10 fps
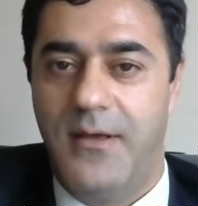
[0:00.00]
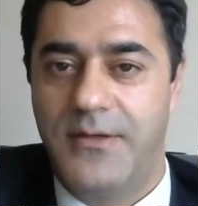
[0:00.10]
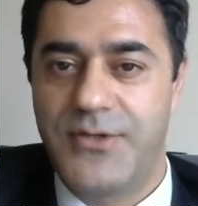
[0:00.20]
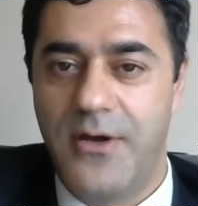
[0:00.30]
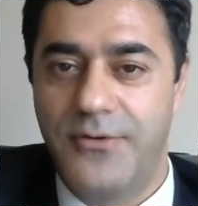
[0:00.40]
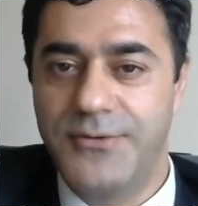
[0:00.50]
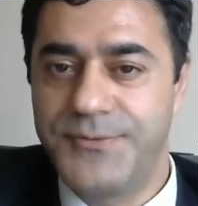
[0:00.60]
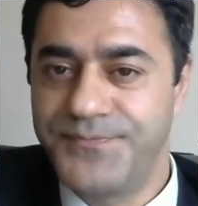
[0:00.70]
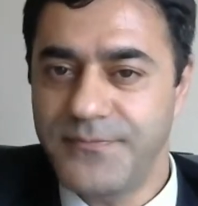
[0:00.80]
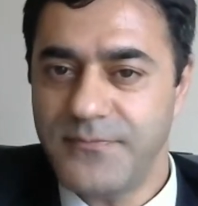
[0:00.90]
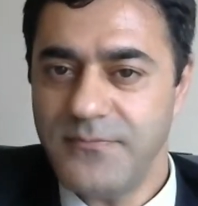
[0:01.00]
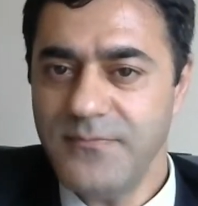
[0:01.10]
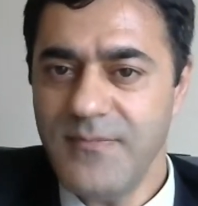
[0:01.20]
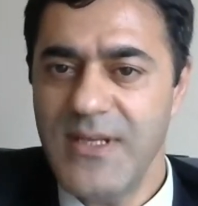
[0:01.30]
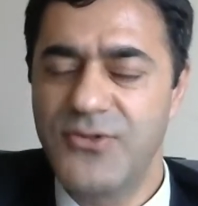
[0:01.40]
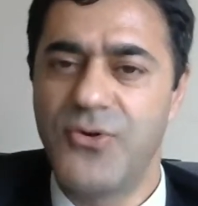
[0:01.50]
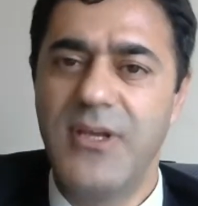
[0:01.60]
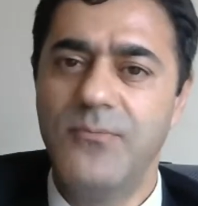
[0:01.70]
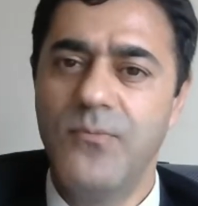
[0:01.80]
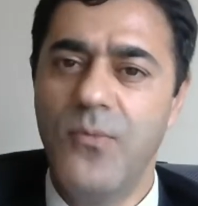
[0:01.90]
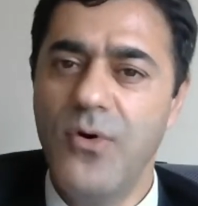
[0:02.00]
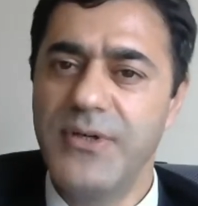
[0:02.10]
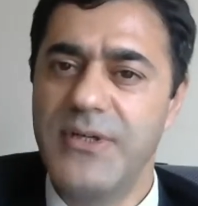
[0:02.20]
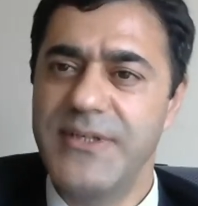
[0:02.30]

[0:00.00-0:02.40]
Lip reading: ground. So in more